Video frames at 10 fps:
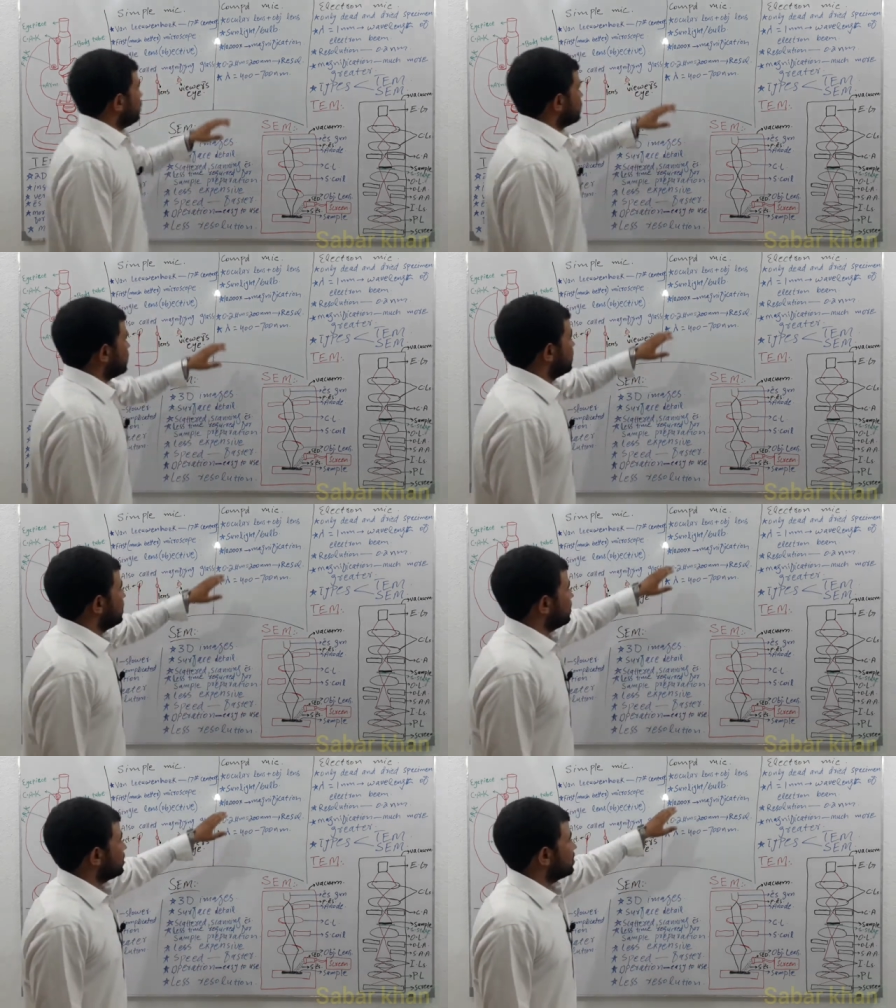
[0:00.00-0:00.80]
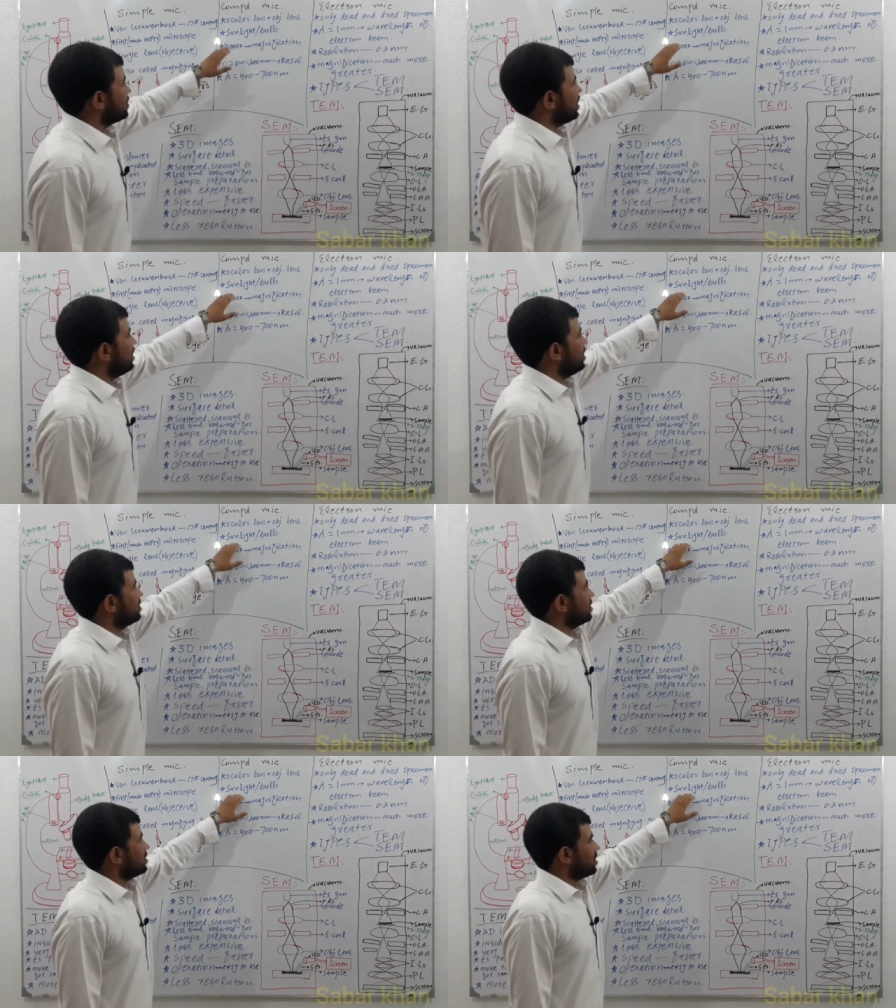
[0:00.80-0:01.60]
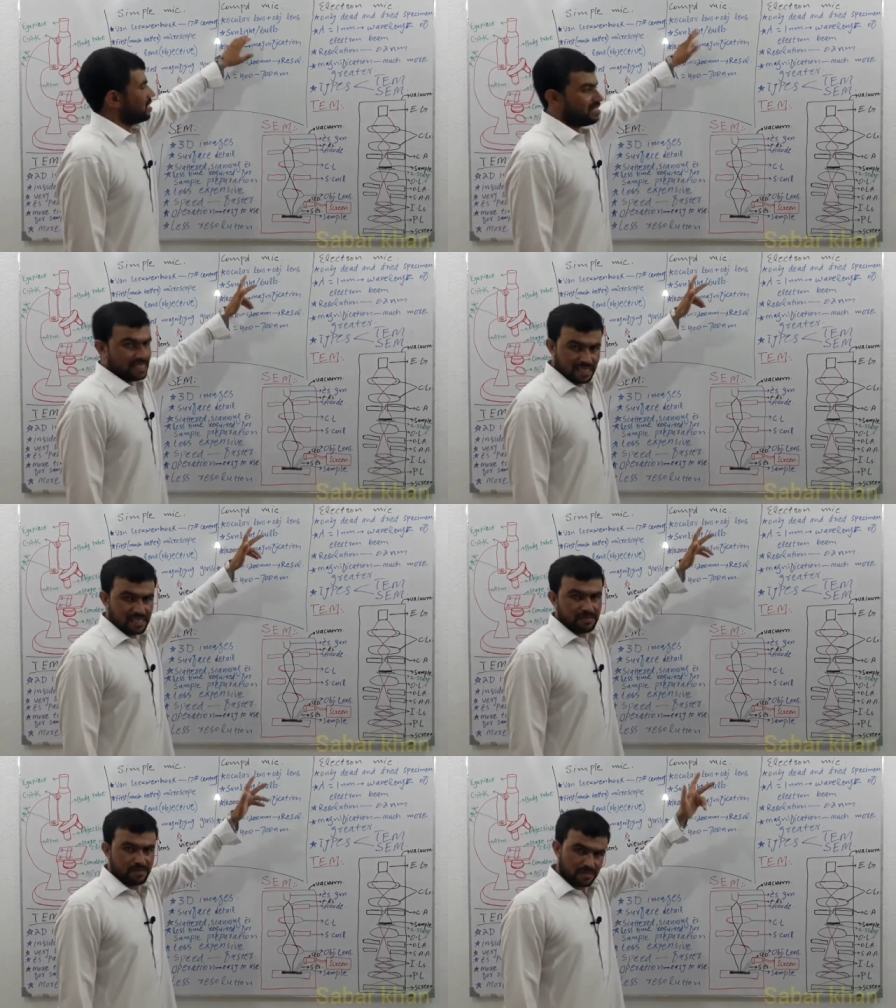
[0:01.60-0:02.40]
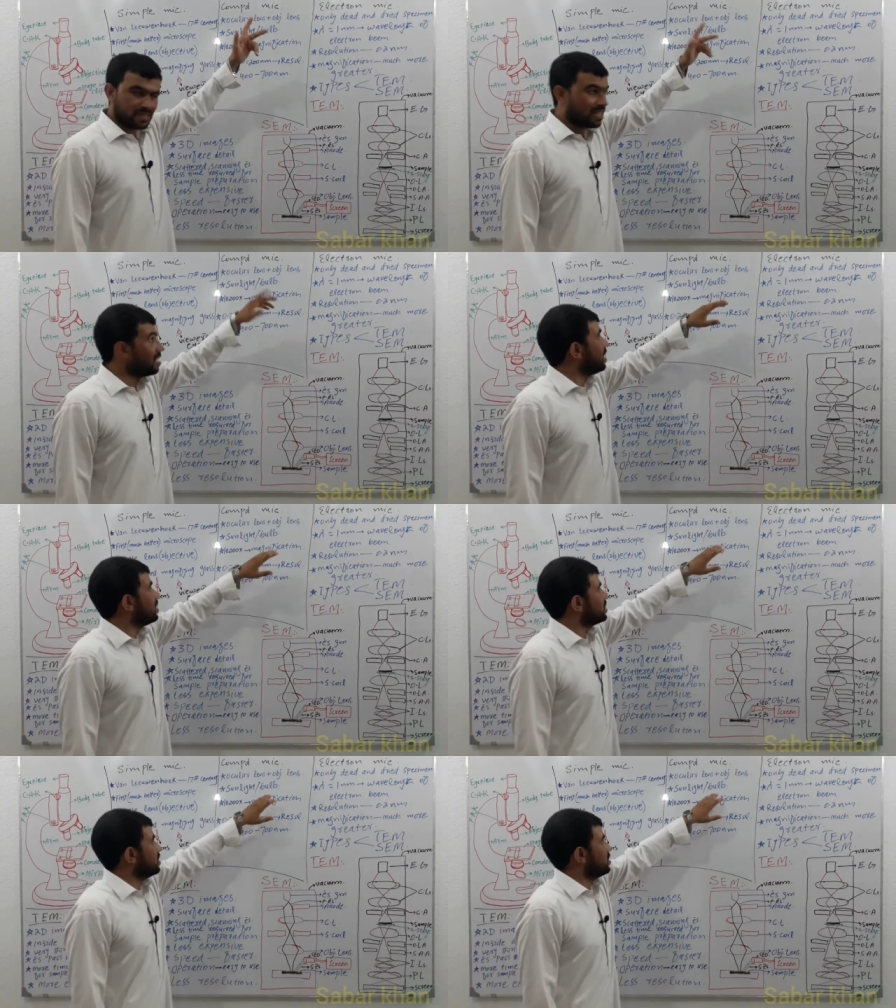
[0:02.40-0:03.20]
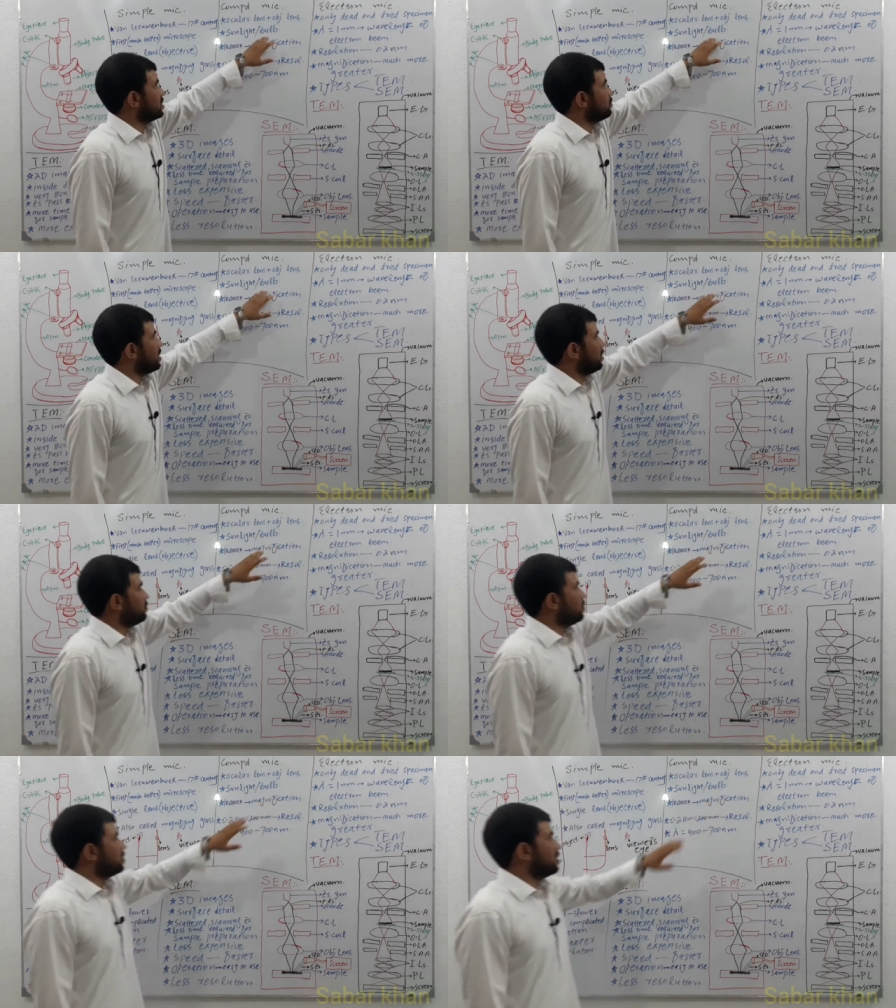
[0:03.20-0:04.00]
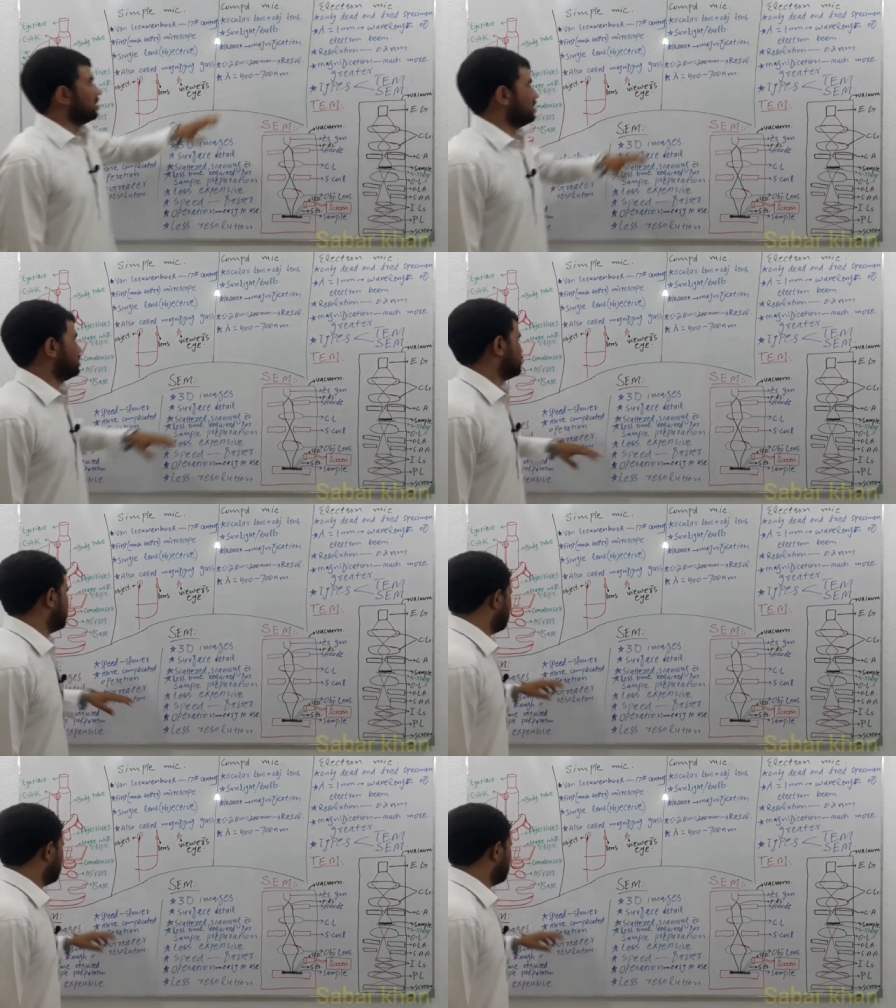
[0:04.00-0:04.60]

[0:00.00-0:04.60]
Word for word: the sunlight is ordinary sunlight and the bulb is